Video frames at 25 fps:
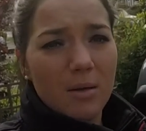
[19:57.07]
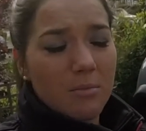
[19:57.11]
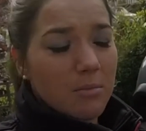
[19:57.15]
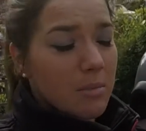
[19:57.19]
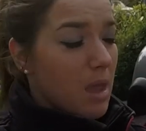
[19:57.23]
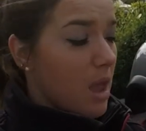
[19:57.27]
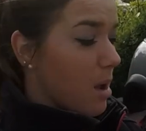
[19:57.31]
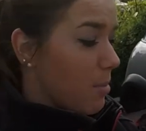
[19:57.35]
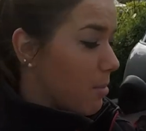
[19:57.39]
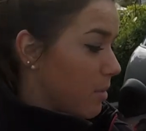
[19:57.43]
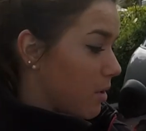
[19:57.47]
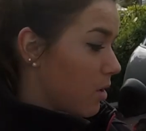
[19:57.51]
um,
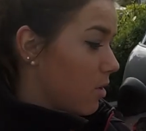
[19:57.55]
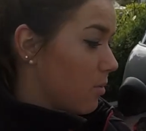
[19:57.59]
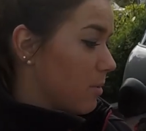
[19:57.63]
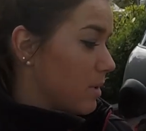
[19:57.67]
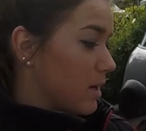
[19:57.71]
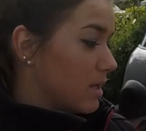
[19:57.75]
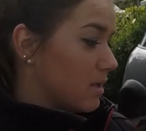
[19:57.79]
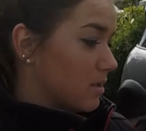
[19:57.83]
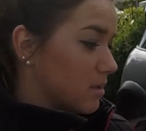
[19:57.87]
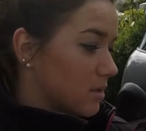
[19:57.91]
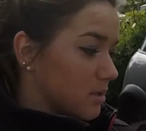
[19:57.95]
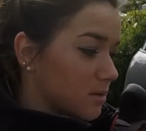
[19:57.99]
yeah, by all
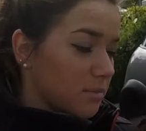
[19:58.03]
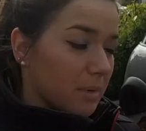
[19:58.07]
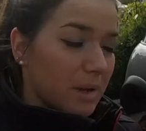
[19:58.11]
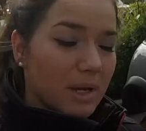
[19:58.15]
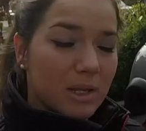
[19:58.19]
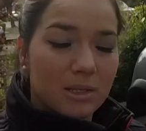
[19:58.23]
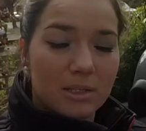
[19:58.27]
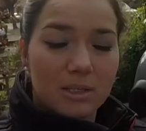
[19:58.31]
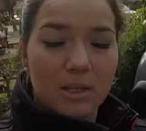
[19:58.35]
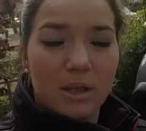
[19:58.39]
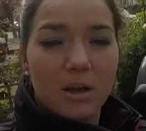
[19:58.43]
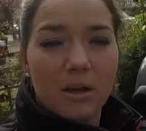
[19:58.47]
means
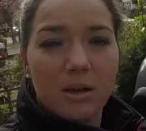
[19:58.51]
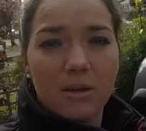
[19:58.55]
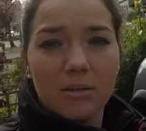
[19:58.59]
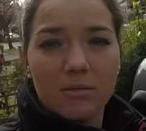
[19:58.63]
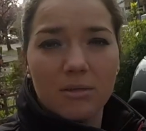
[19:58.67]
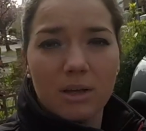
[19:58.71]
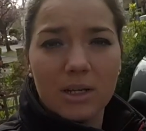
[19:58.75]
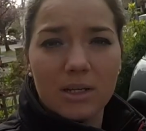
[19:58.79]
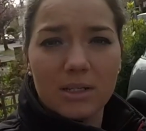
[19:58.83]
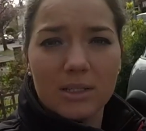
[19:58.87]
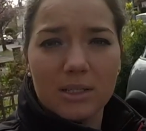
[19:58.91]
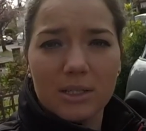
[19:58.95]
make a start
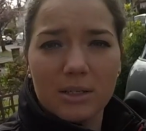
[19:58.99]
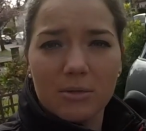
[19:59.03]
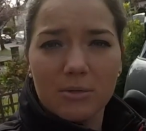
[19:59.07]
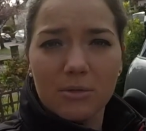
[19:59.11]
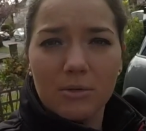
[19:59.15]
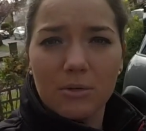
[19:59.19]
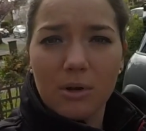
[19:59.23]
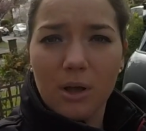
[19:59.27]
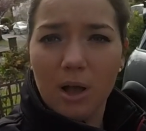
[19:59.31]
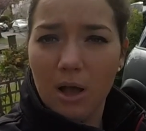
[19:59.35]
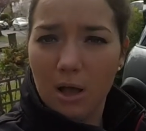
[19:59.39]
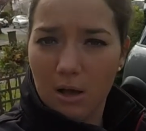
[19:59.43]
and underseal
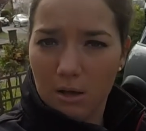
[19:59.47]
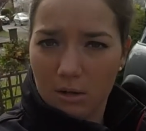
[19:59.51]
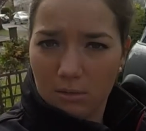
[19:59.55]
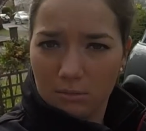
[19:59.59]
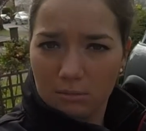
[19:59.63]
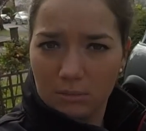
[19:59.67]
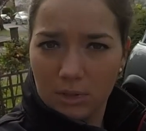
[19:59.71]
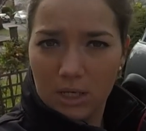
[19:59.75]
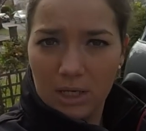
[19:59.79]
your car